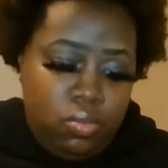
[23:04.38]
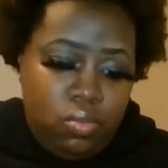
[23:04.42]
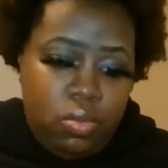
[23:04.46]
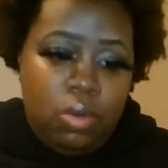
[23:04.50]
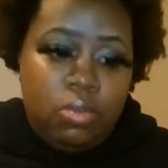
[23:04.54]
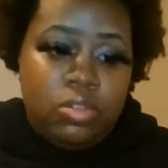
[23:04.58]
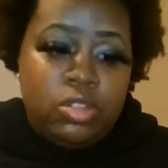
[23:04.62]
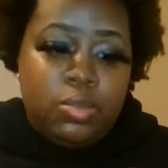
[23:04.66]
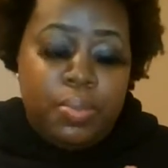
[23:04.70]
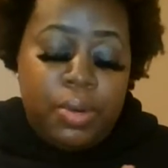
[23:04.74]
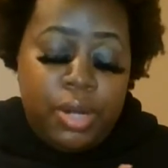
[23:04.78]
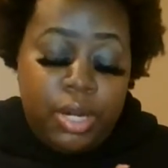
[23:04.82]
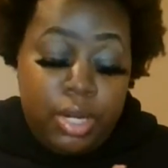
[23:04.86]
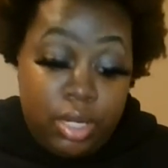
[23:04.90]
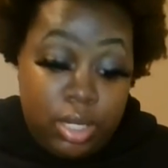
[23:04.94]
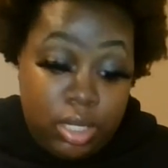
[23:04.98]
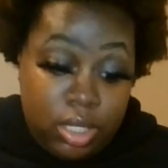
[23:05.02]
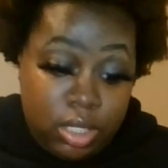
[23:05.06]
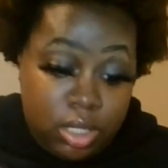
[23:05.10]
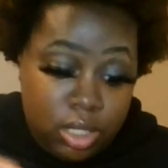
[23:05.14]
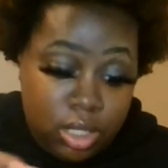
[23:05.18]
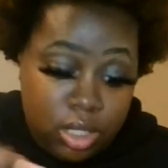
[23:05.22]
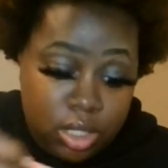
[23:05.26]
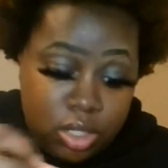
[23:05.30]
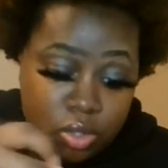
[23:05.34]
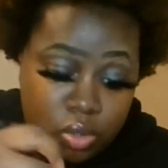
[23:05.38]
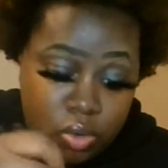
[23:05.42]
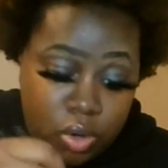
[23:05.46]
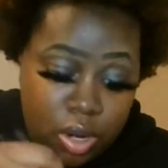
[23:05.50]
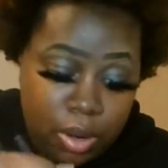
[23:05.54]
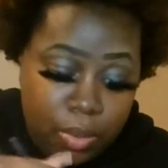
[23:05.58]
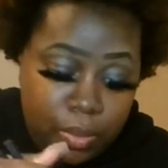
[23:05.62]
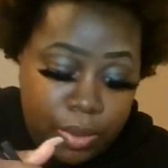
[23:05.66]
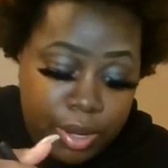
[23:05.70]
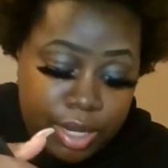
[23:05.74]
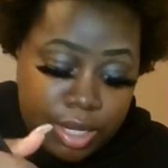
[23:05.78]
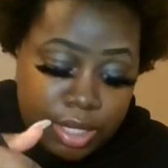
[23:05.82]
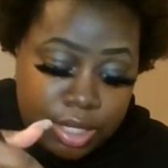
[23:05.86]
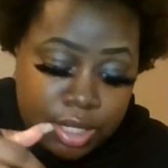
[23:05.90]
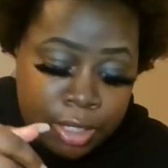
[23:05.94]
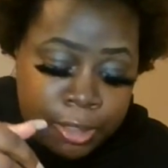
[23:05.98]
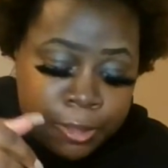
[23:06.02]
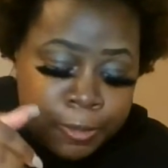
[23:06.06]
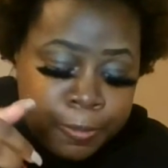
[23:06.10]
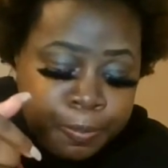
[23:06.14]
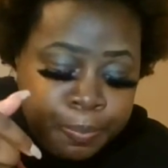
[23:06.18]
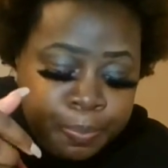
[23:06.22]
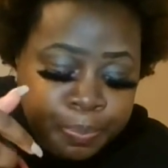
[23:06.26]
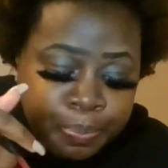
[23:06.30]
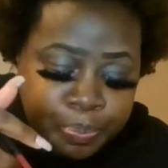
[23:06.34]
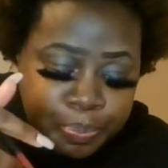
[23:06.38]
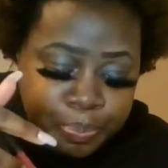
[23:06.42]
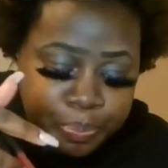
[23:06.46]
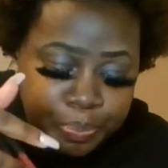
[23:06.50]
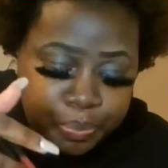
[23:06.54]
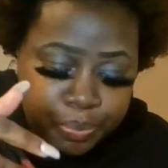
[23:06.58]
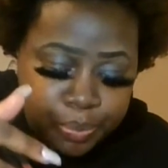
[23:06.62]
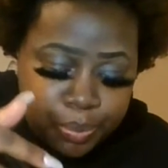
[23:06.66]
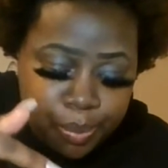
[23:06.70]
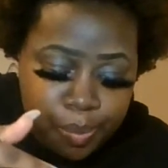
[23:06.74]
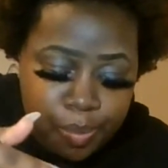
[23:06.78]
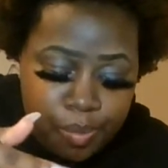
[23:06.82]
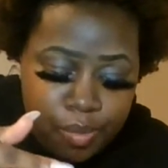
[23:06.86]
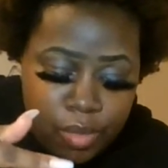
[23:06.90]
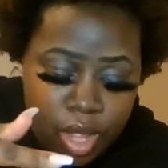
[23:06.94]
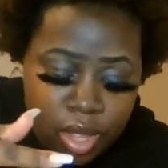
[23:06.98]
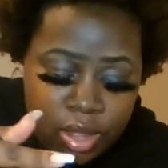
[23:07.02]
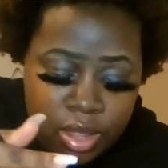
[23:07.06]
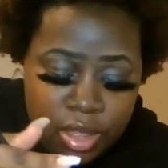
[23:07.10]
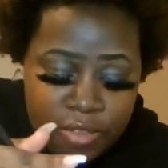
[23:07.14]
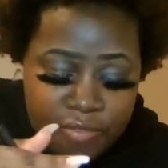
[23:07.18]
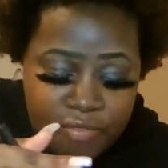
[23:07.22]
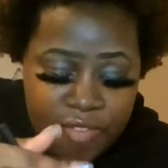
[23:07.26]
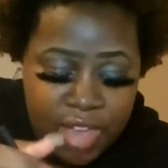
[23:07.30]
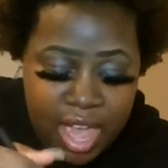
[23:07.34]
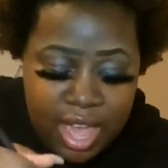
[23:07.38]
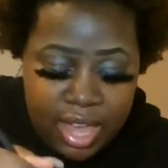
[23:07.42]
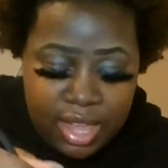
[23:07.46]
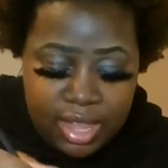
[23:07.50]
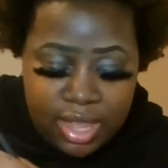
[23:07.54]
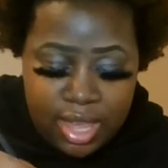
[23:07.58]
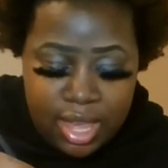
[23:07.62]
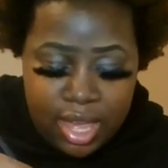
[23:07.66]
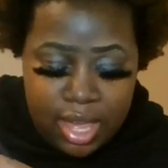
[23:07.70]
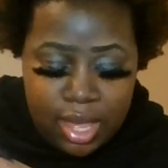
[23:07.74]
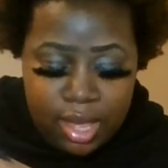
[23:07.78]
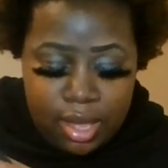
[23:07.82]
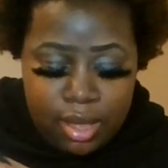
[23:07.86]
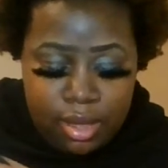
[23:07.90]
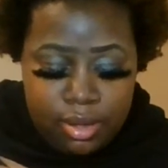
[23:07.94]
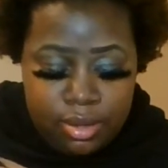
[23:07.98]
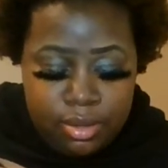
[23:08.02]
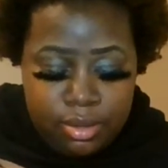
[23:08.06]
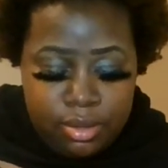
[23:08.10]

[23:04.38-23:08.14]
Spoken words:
was pertinent to the story was the fact that